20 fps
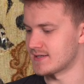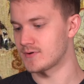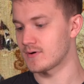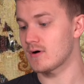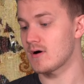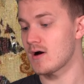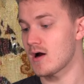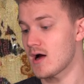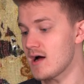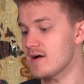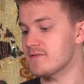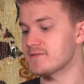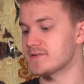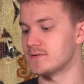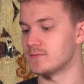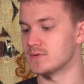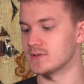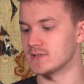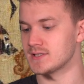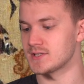There are often
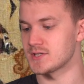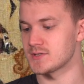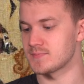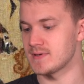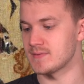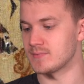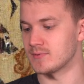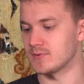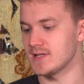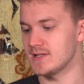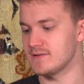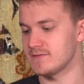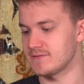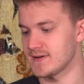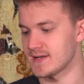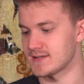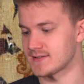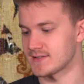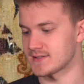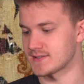religious people in
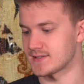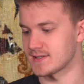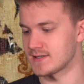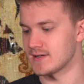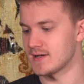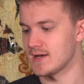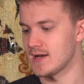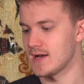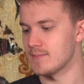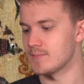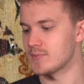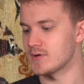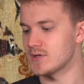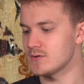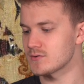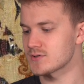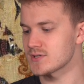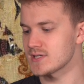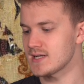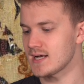fantasy, but
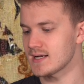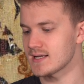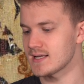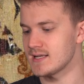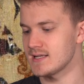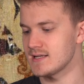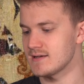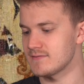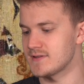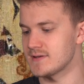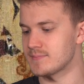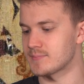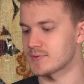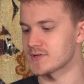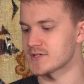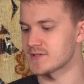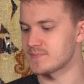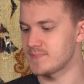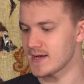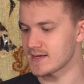usually not any of the
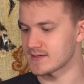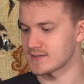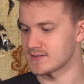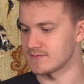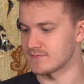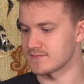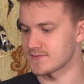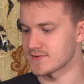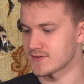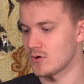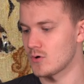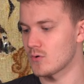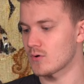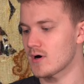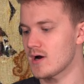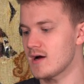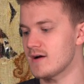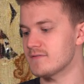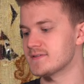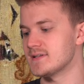perspectives, who
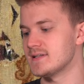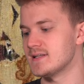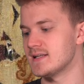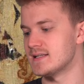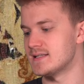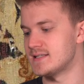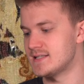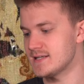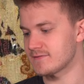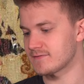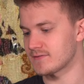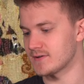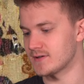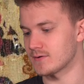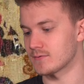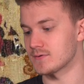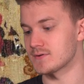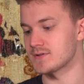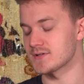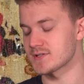are often indifferent
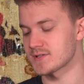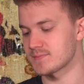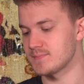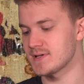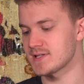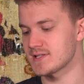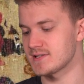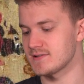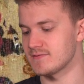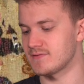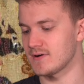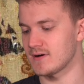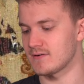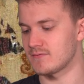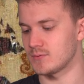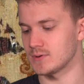or dismissive of